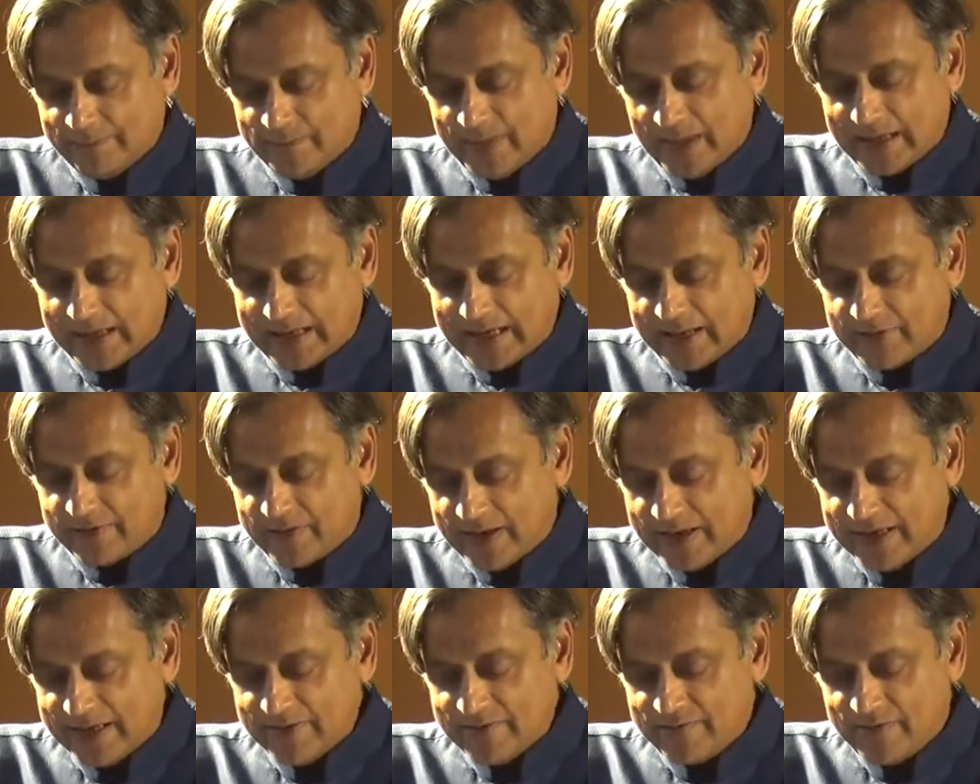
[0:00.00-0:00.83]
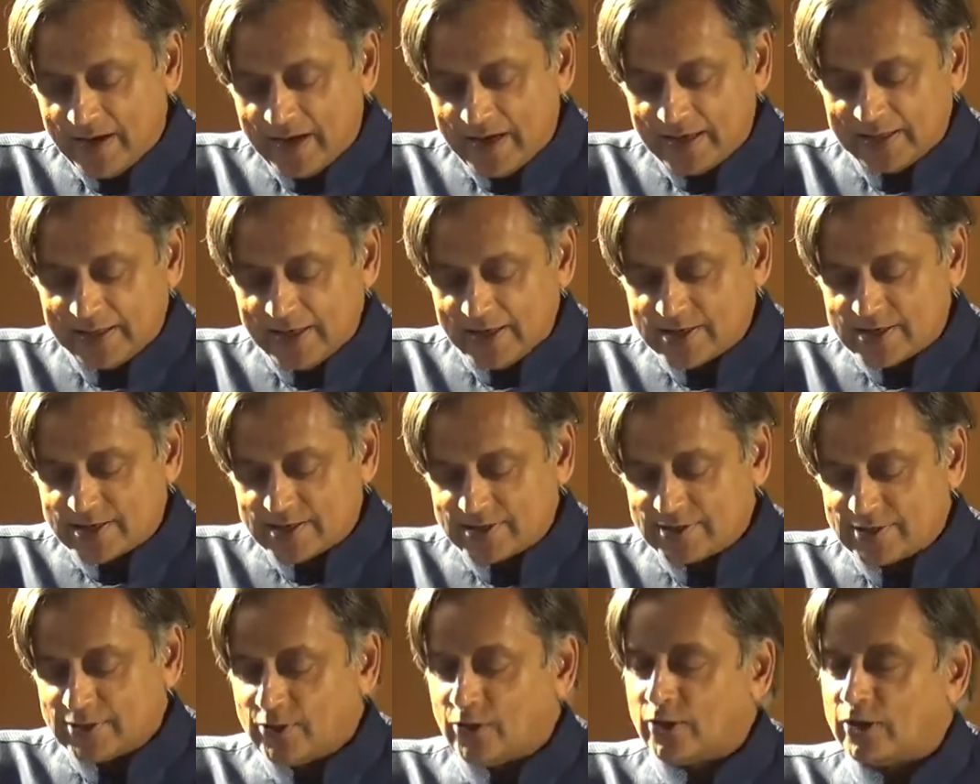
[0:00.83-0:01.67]
that if any
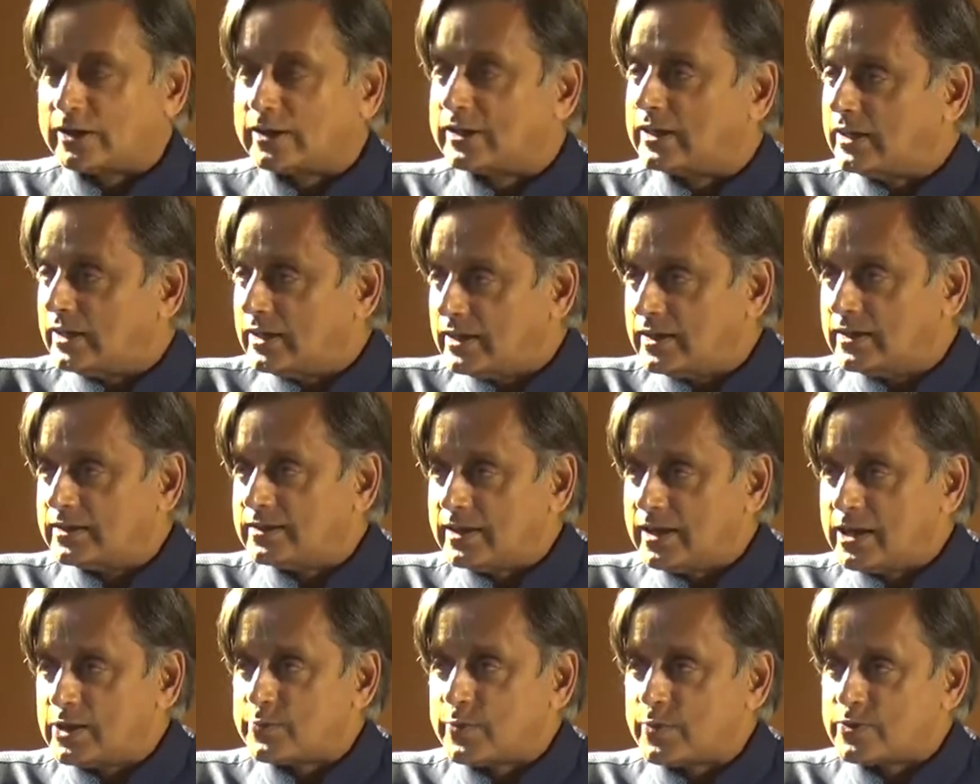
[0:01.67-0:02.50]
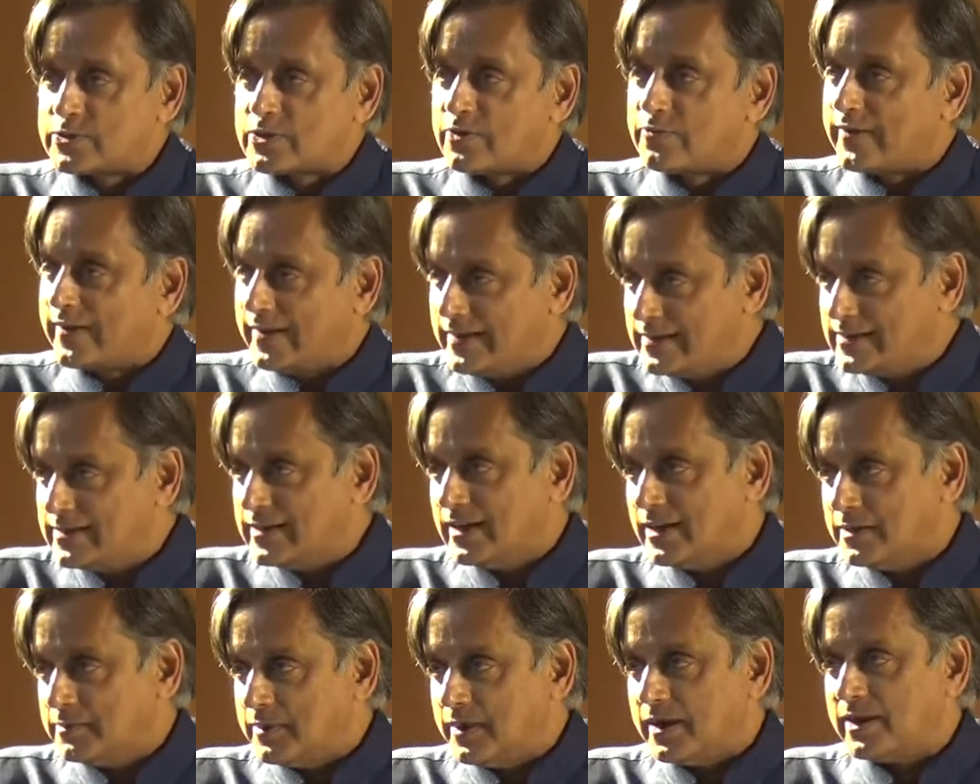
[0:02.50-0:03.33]
violation occurred, it was of
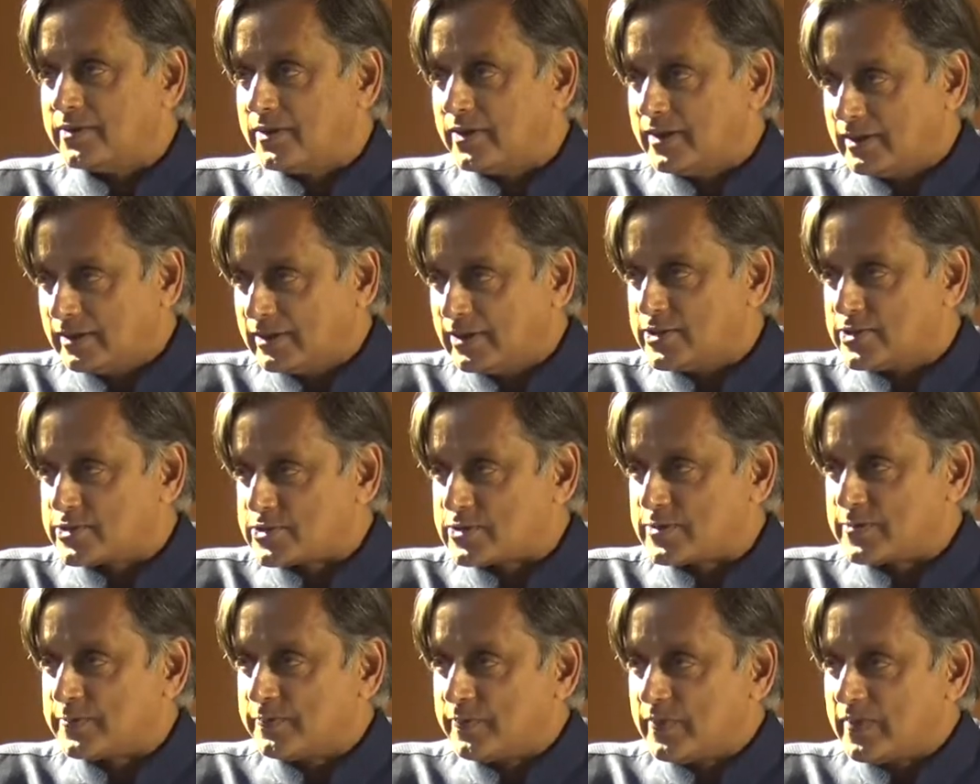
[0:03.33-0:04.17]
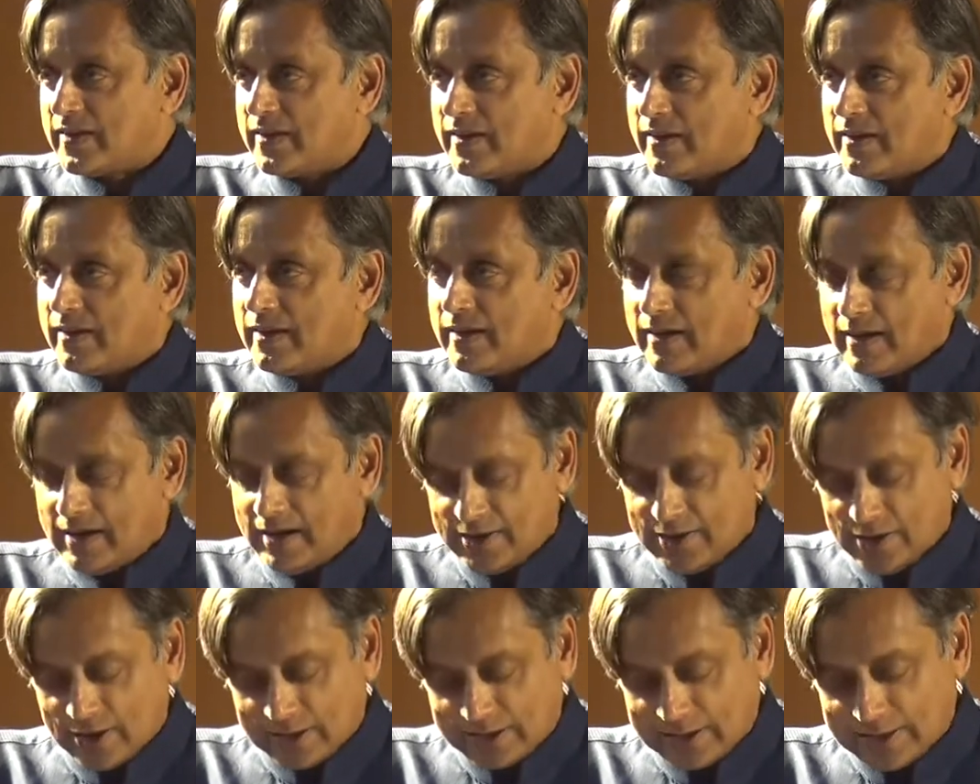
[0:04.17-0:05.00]
India by the English,
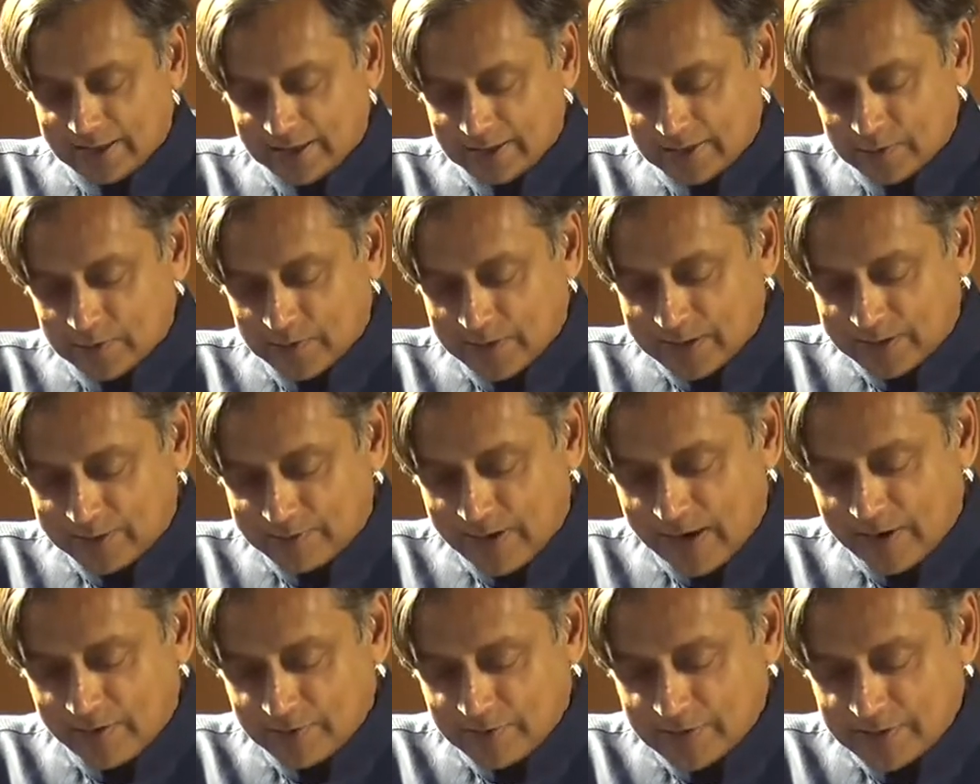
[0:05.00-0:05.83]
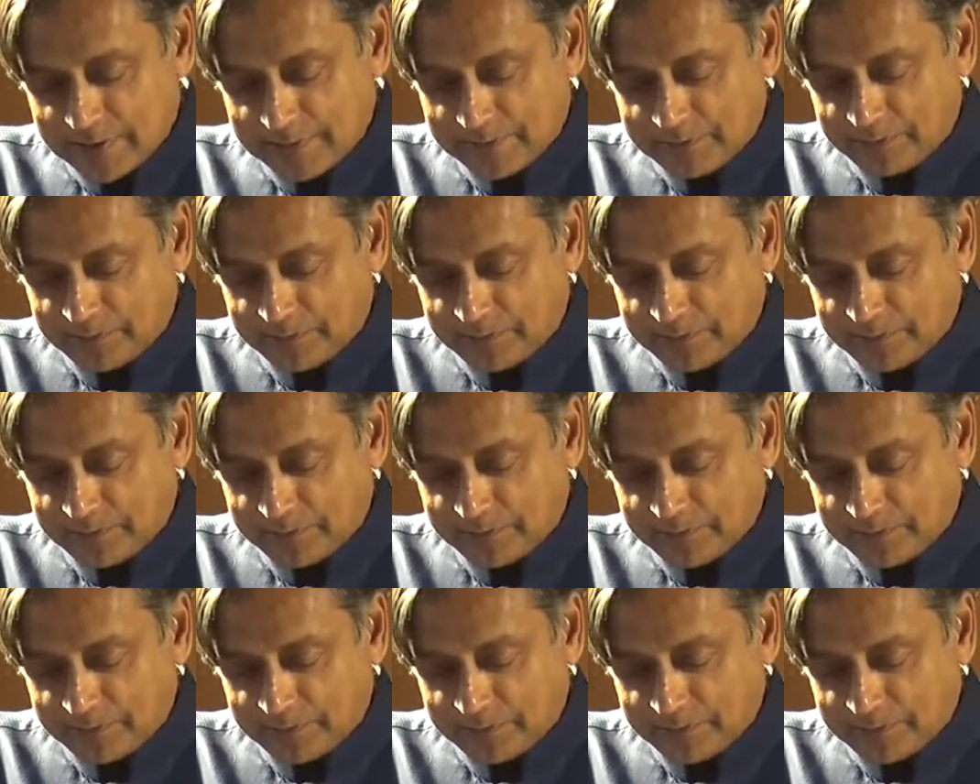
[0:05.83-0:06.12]
and not the other way around.